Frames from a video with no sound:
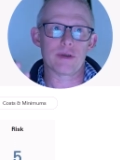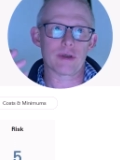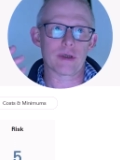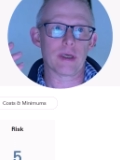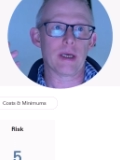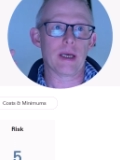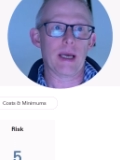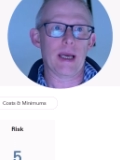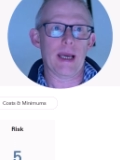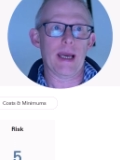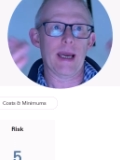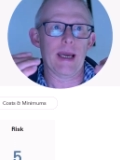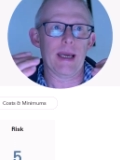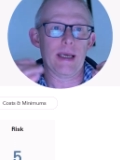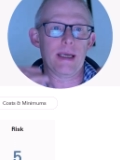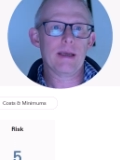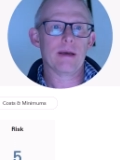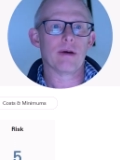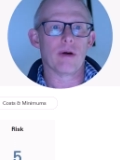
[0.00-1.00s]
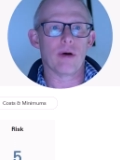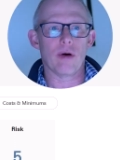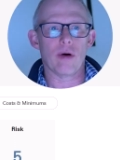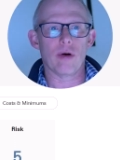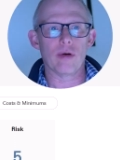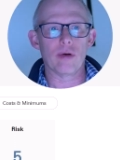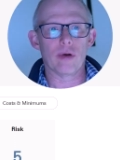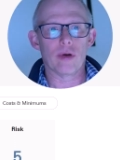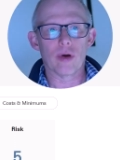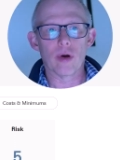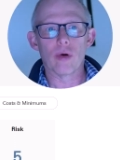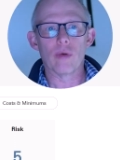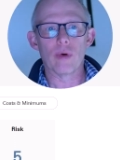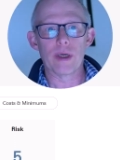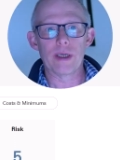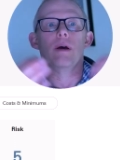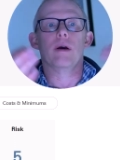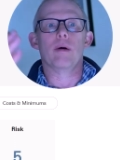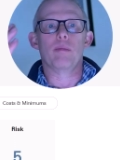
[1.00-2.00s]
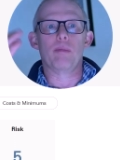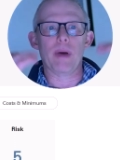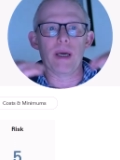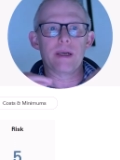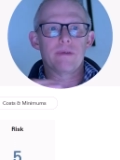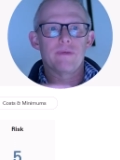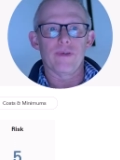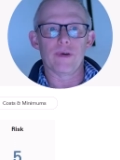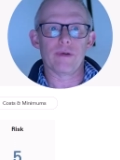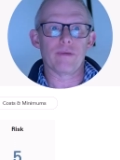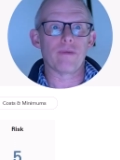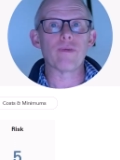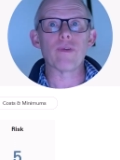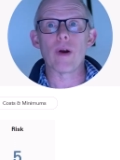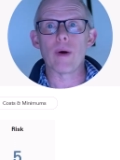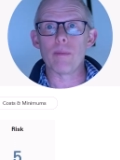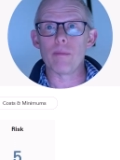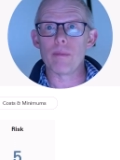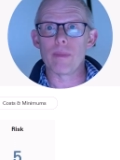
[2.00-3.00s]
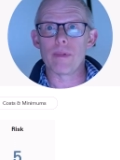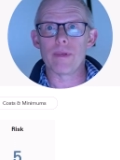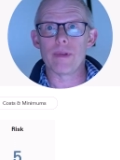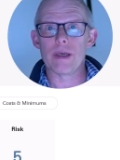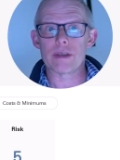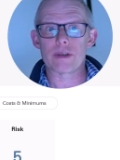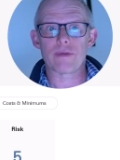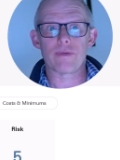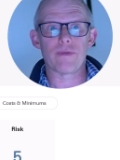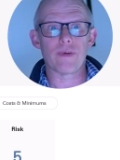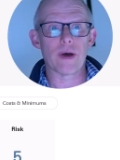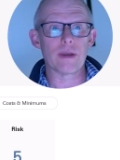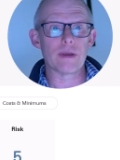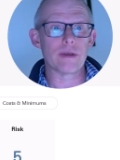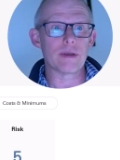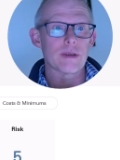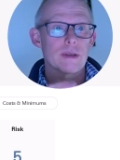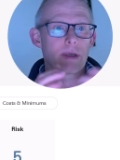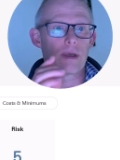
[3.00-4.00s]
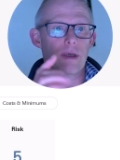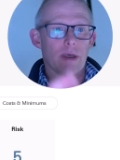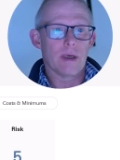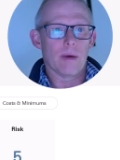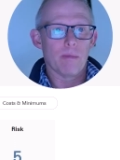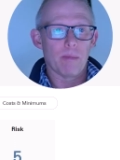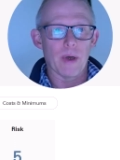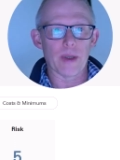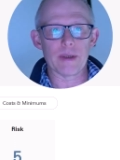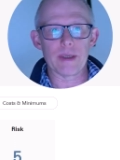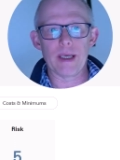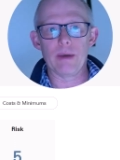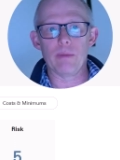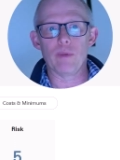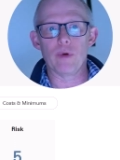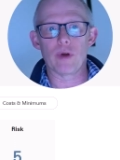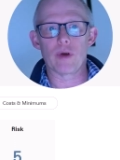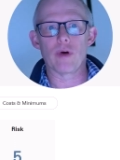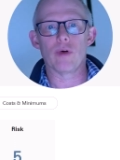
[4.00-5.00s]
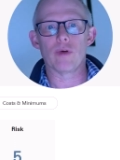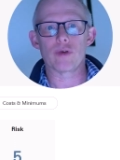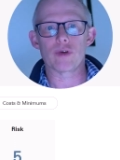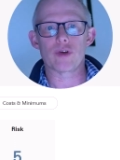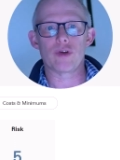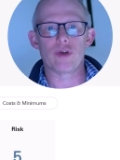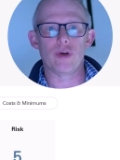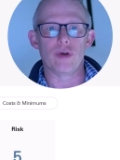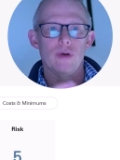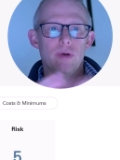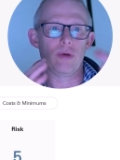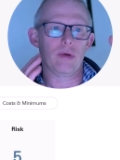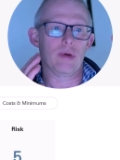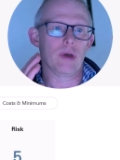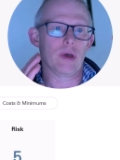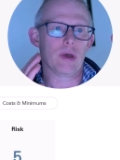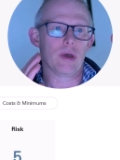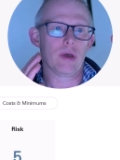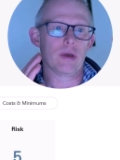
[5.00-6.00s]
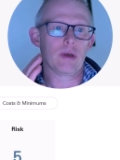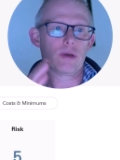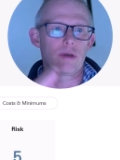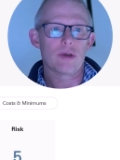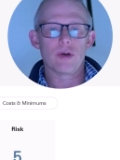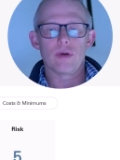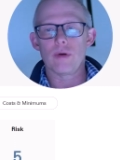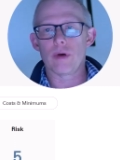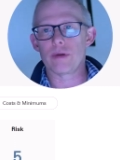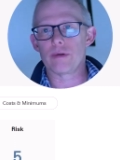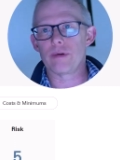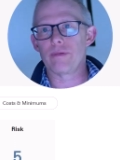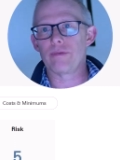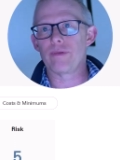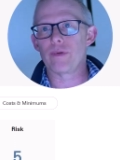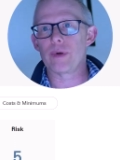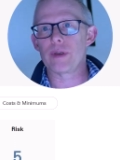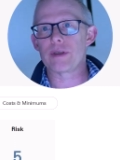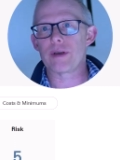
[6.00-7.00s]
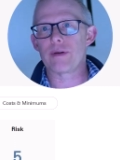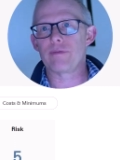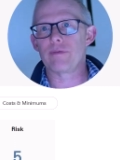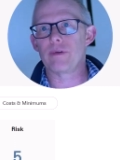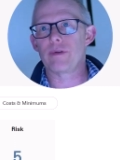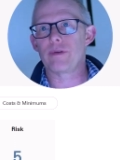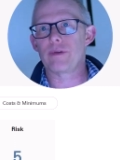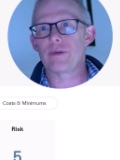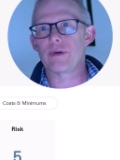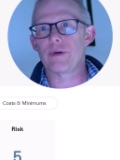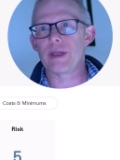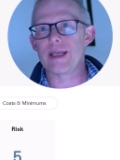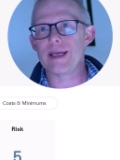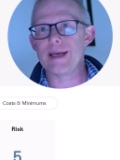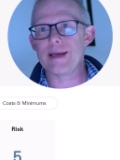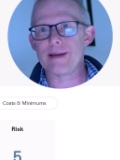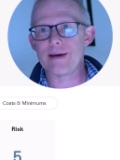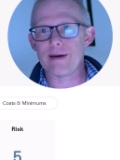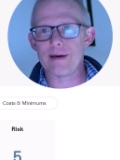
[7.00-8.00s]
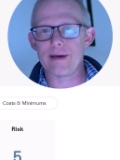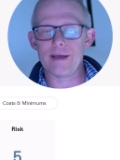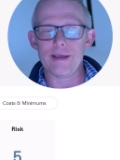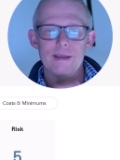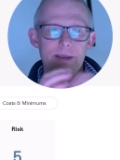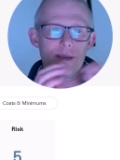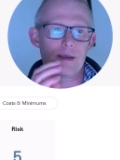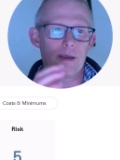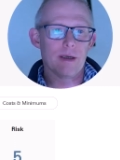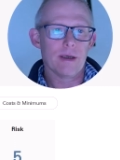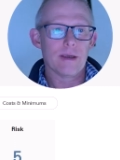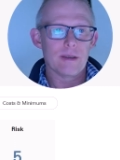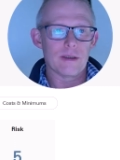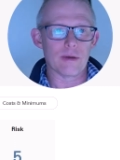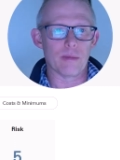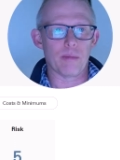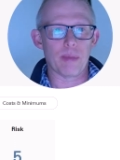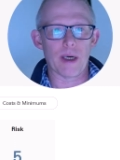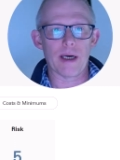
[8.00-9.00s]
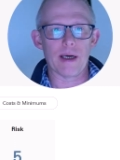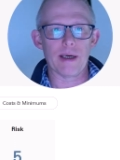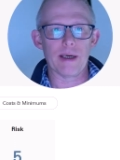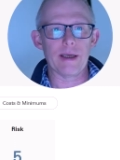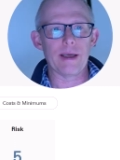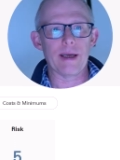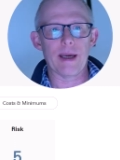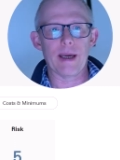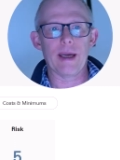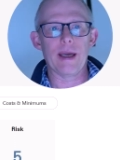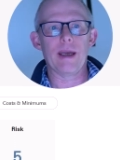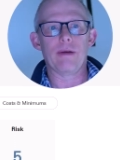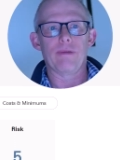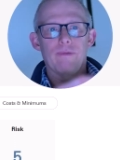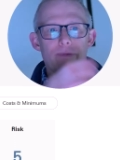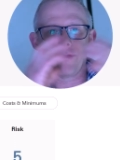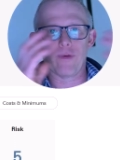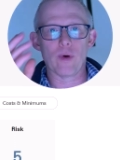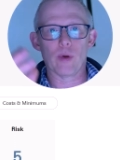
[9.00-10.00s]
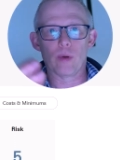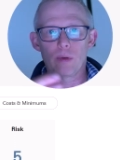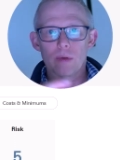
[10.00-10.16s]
a ongoing benefit from this fund, but it would cost you $247.39 to buy a full